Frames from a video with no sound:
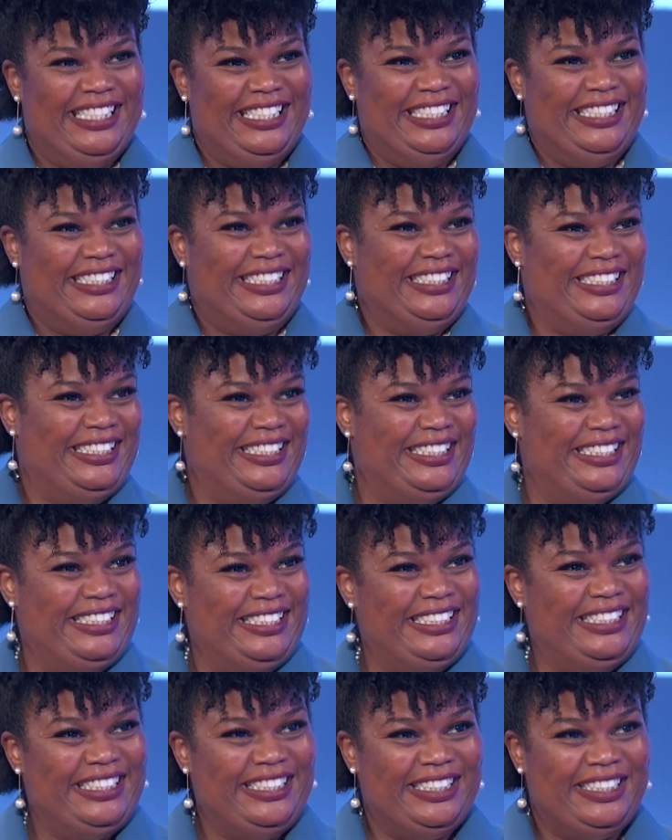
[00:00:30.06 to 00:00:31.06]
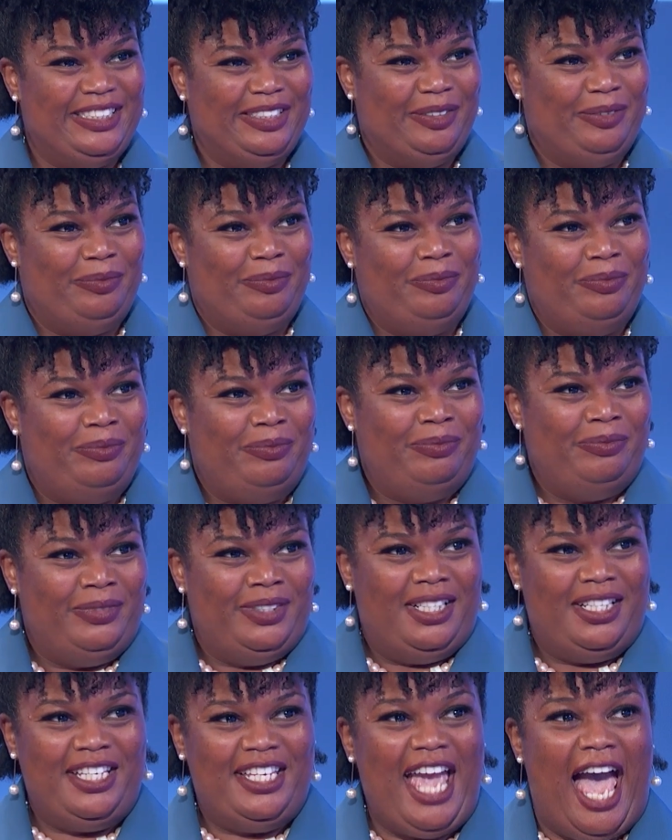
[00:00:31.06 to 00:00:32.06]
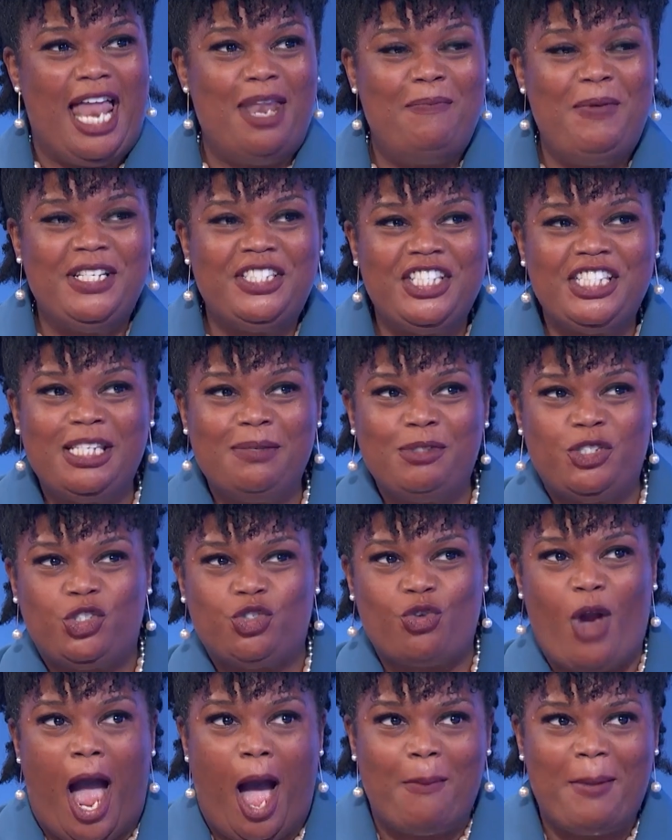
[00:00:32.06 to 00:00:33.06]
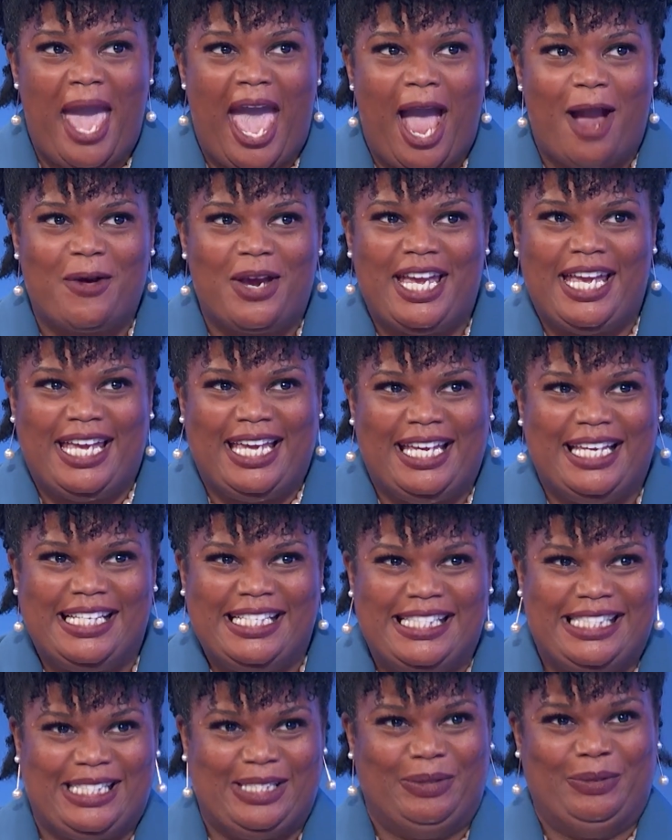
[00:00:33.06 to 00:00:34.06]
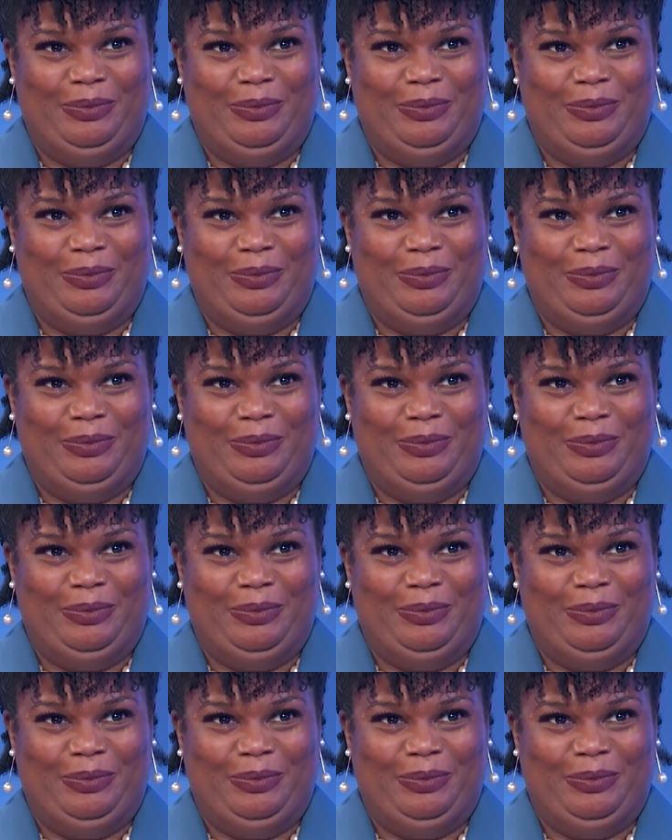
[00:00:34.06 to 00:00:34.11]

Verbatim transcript: something you put on pancakes. Gotta put you some strawberries.